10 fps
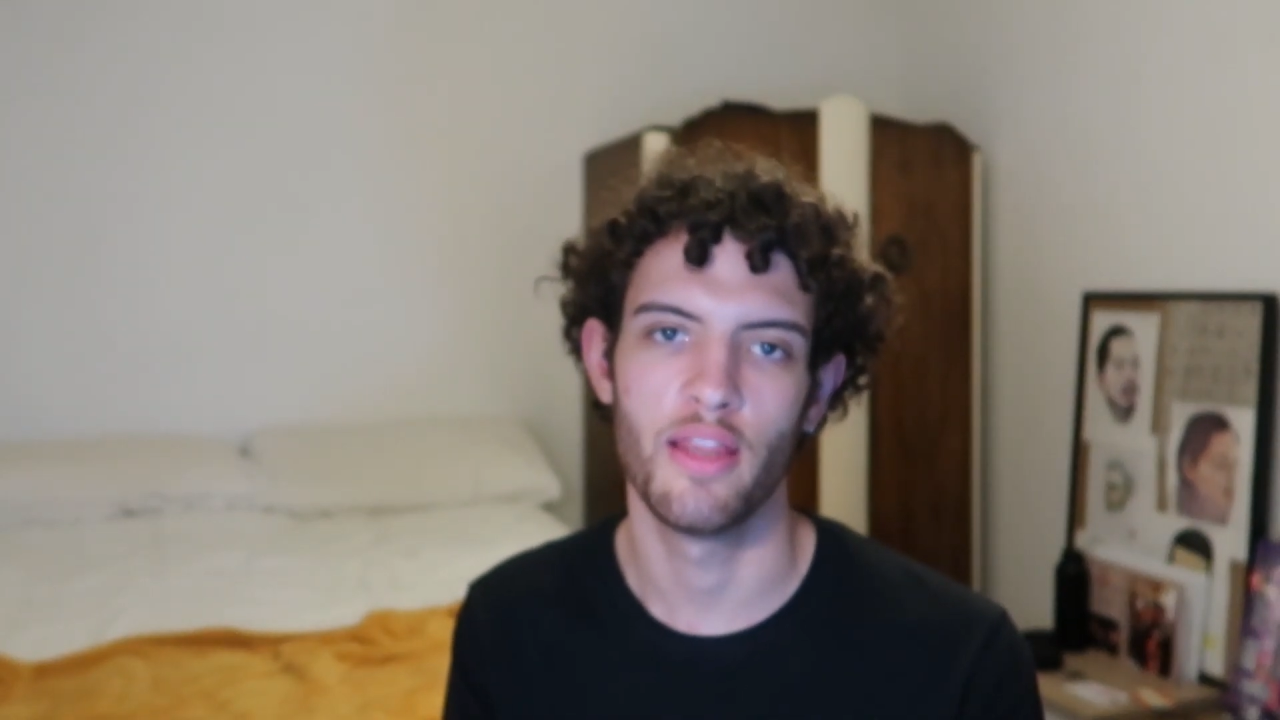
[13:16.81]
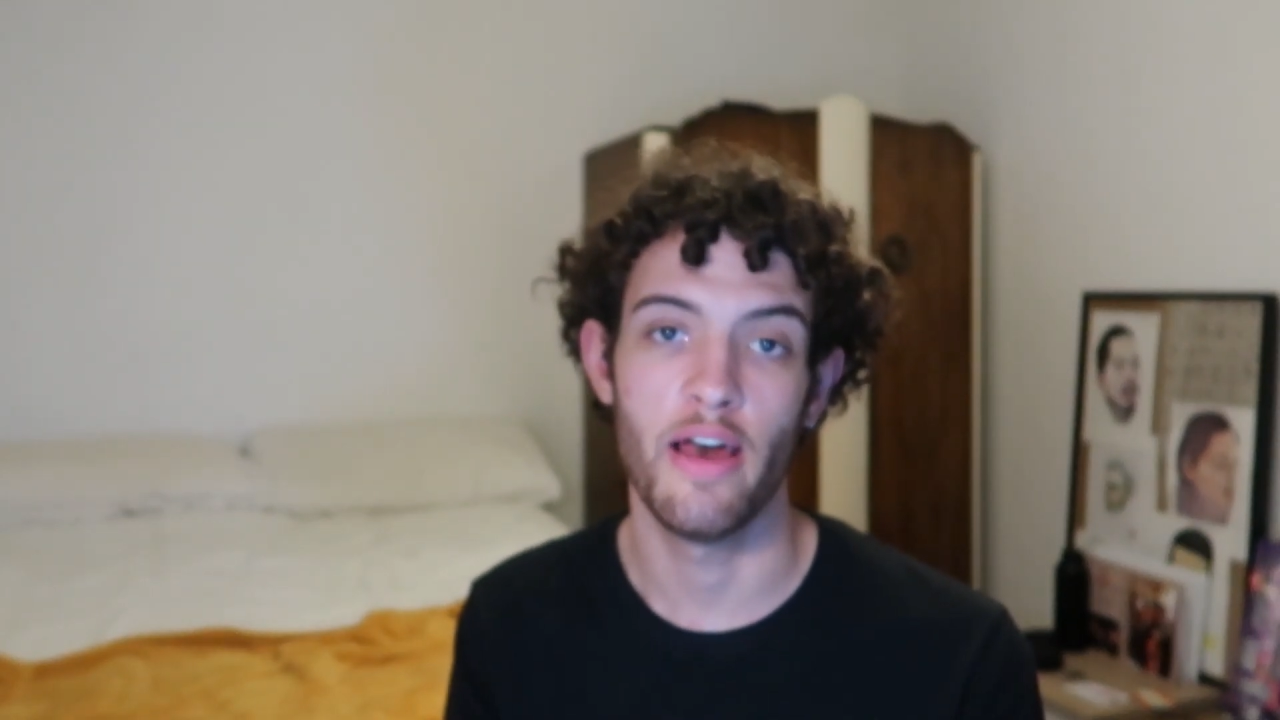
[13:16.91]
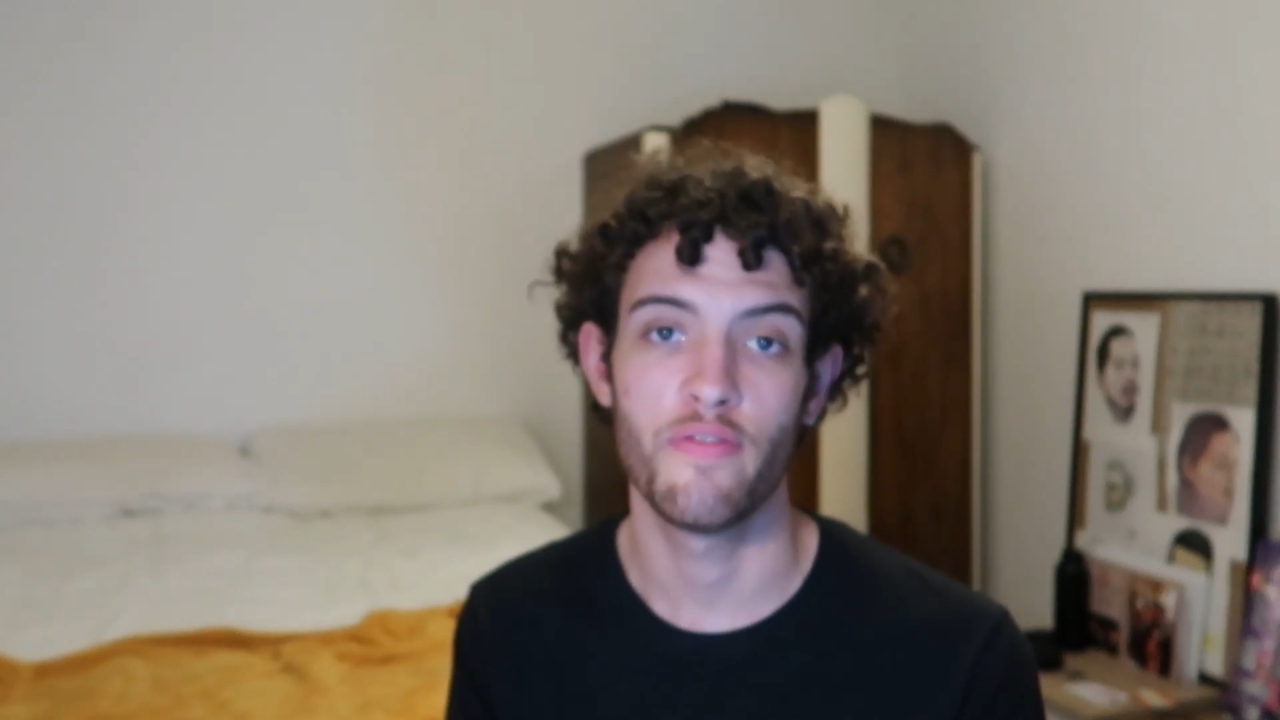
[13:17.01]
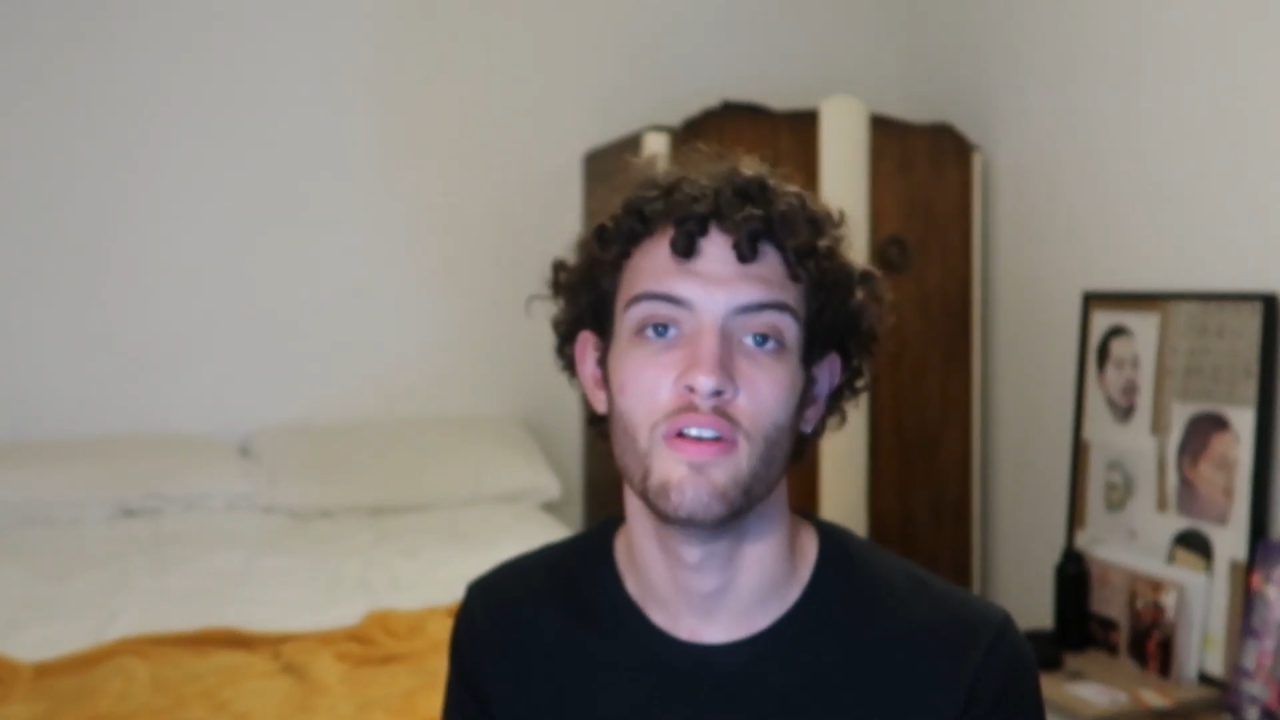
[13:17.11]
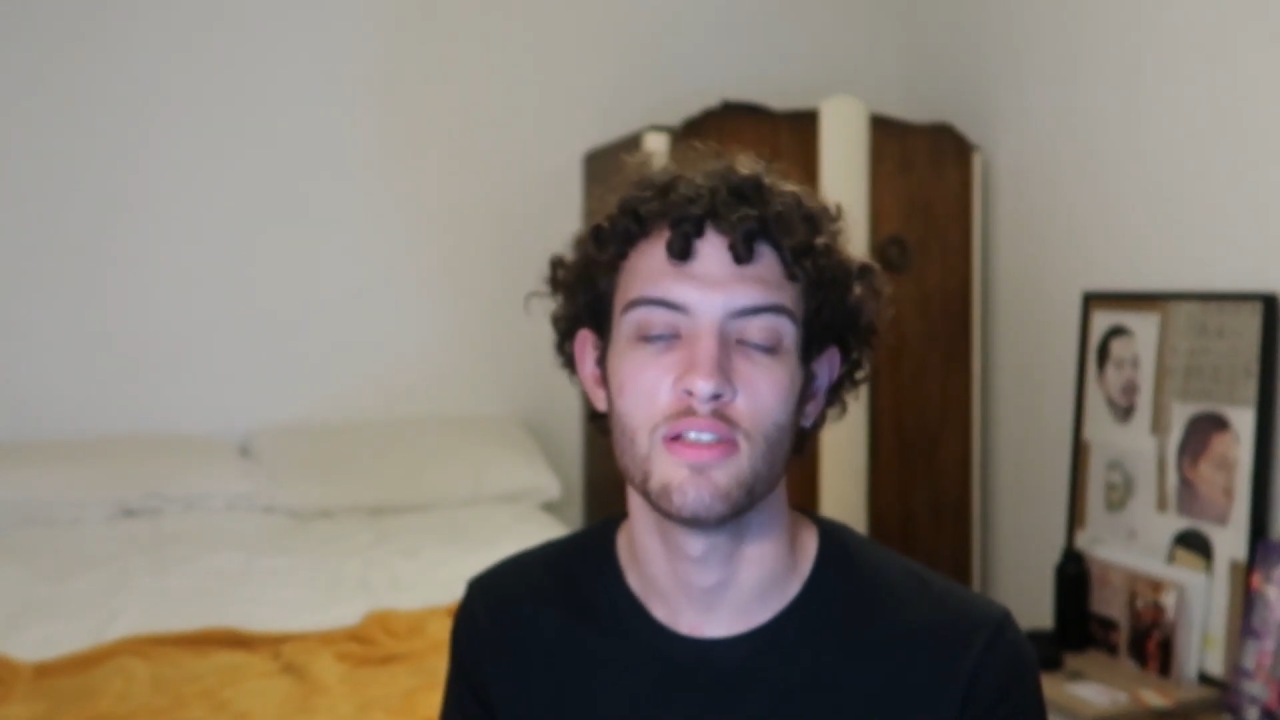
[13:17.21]

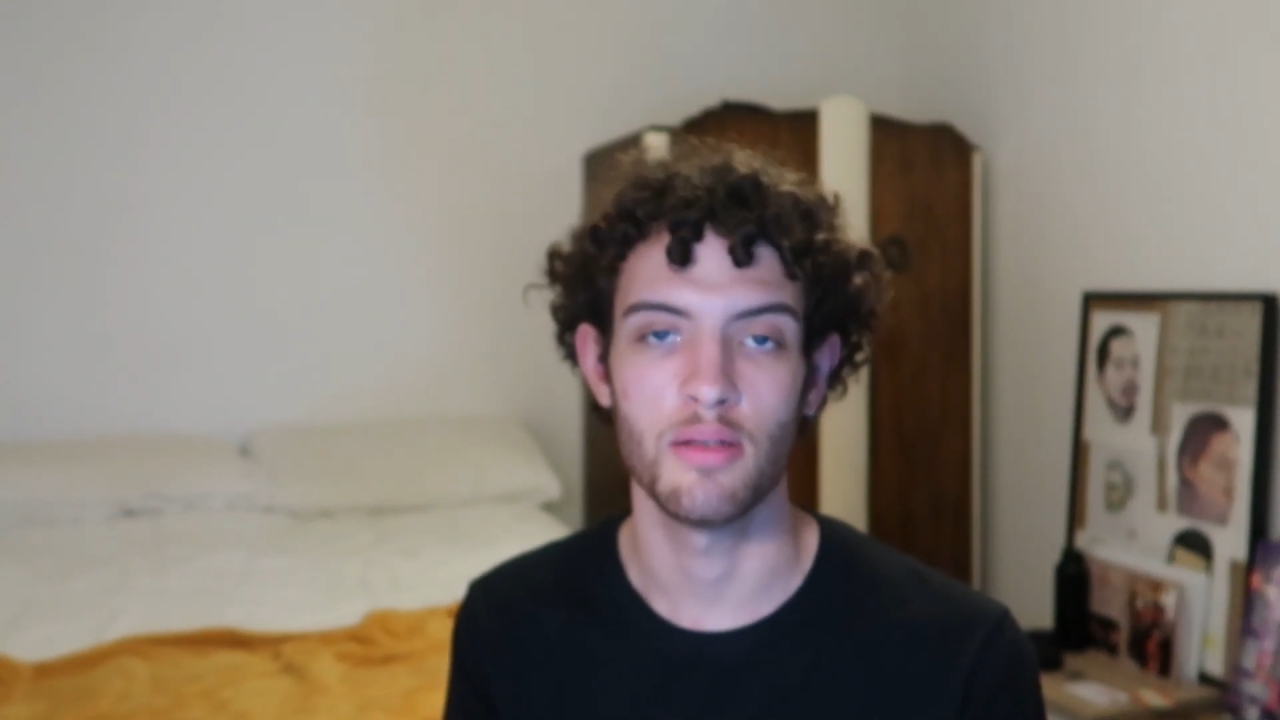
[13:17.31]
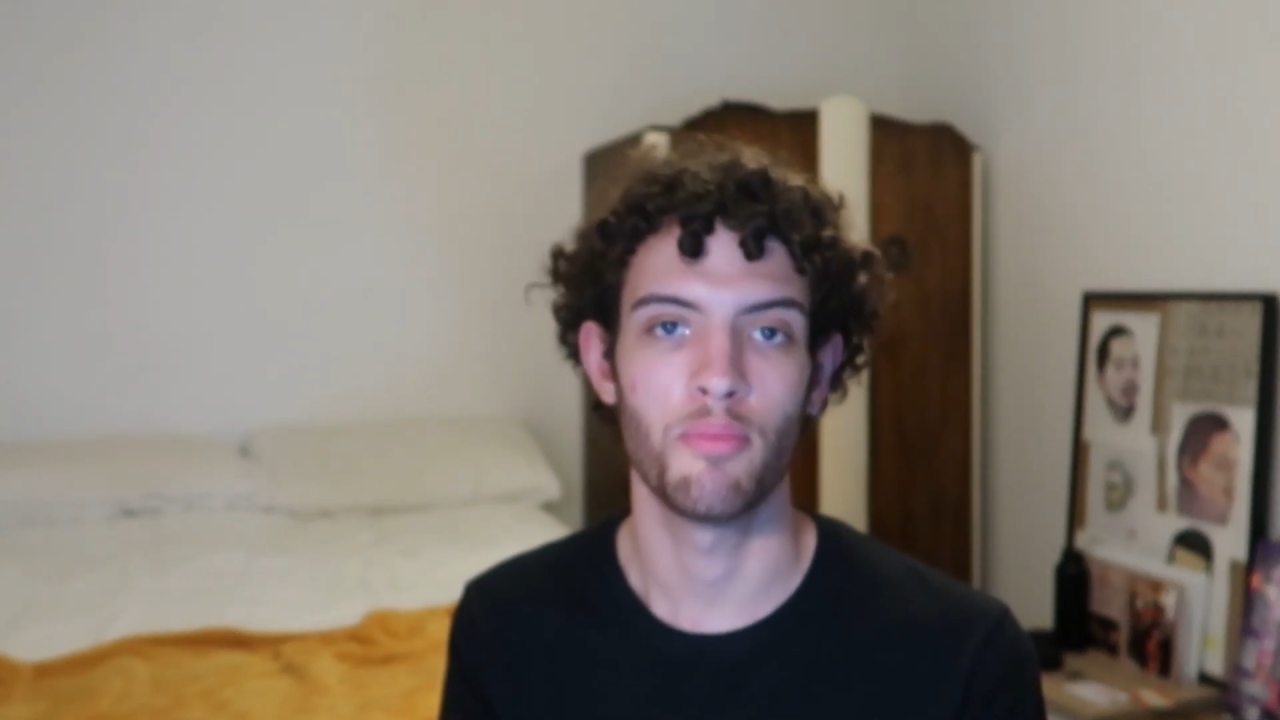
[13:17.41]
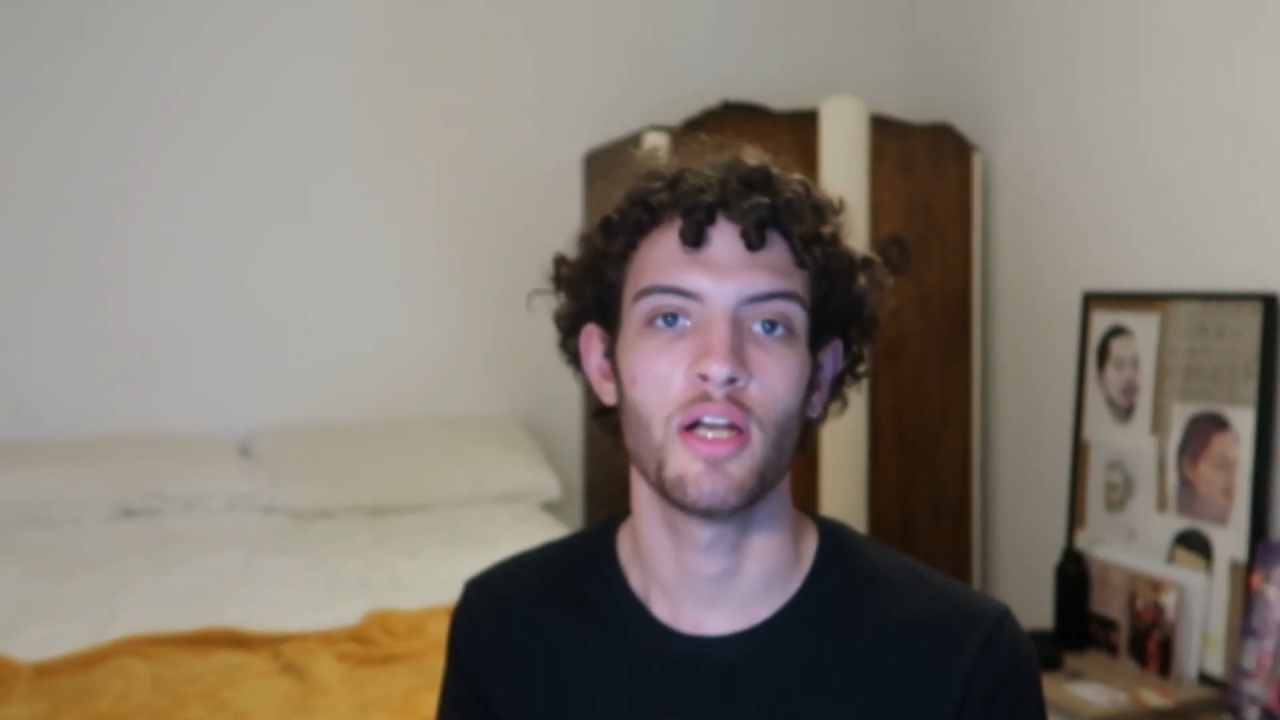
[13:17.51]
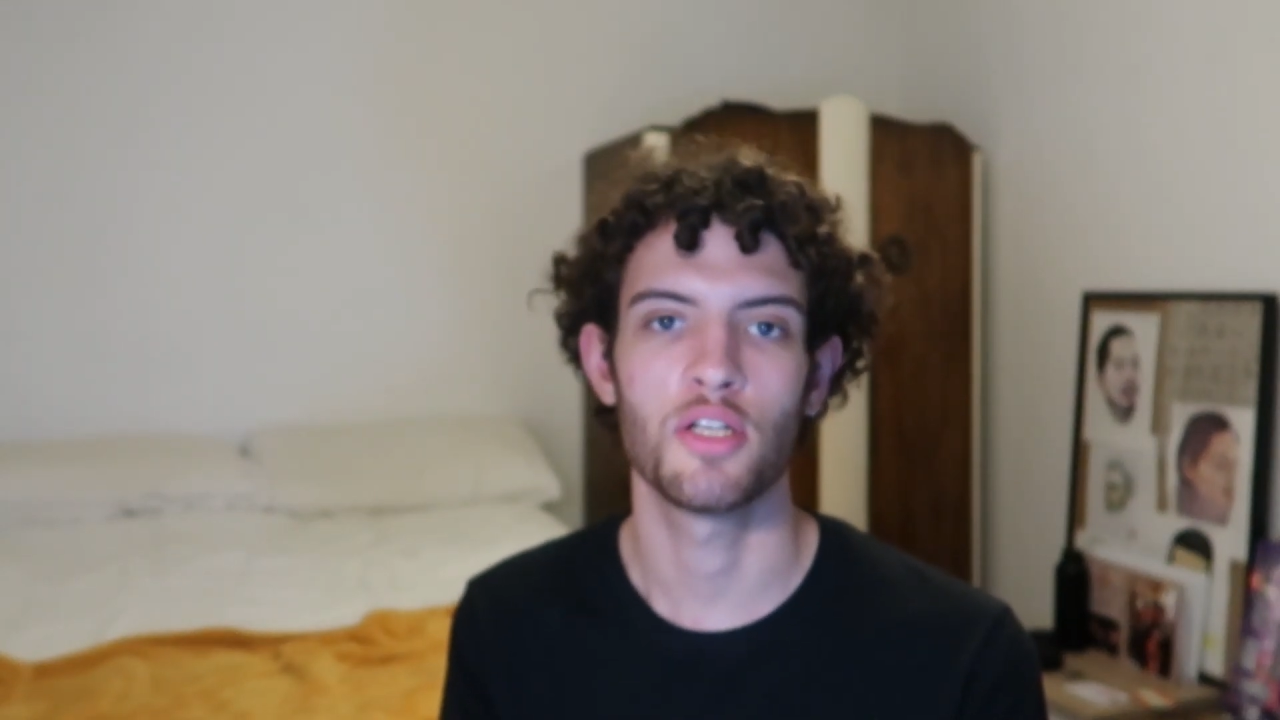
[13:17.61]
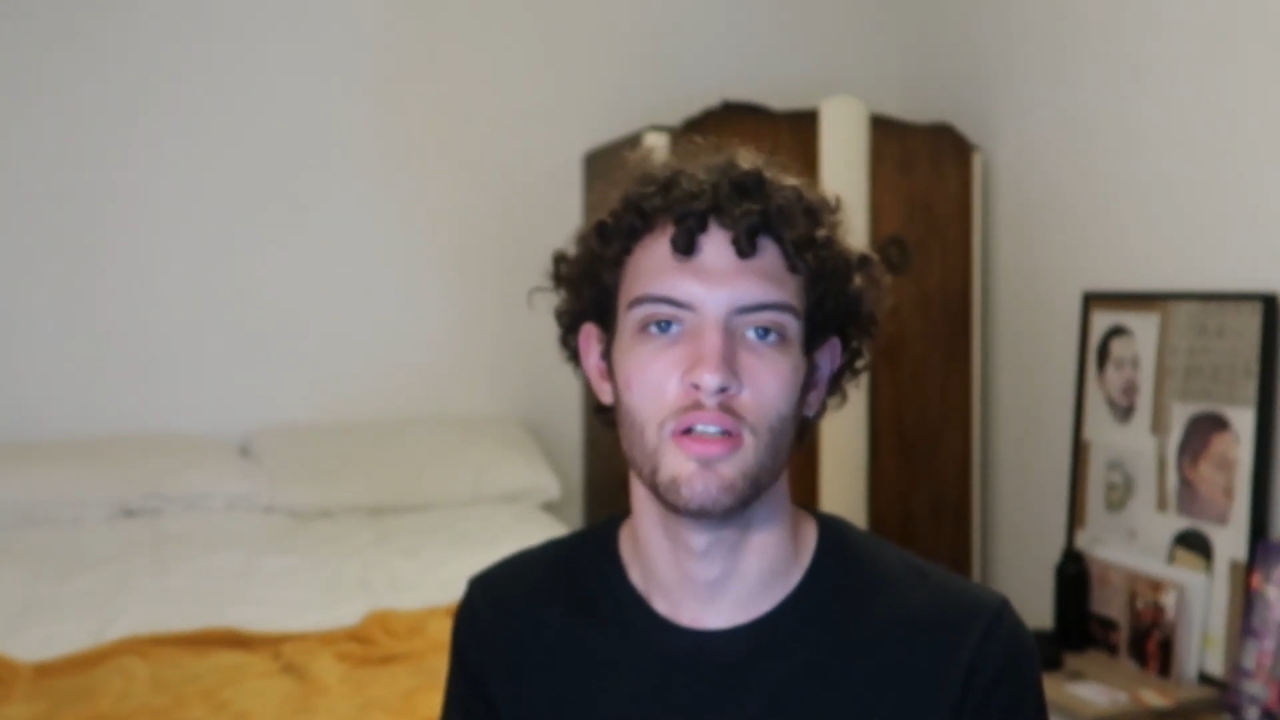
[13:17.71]
their first
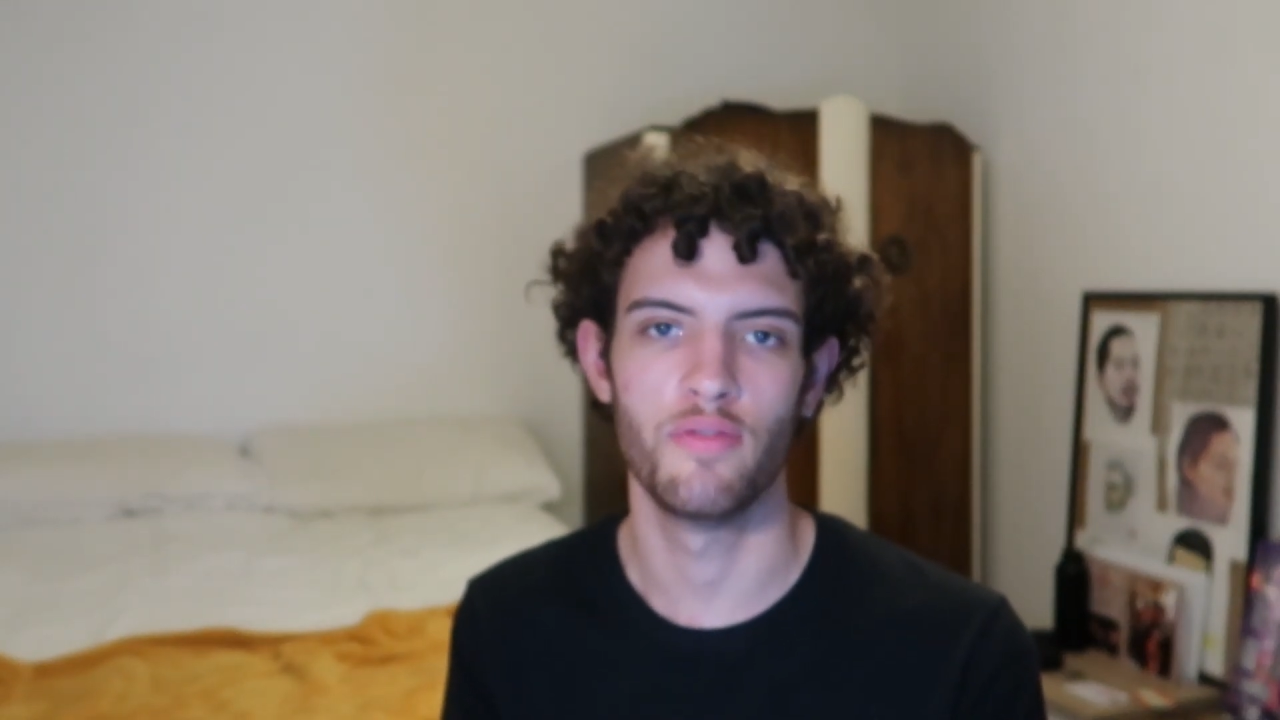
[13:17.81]
impression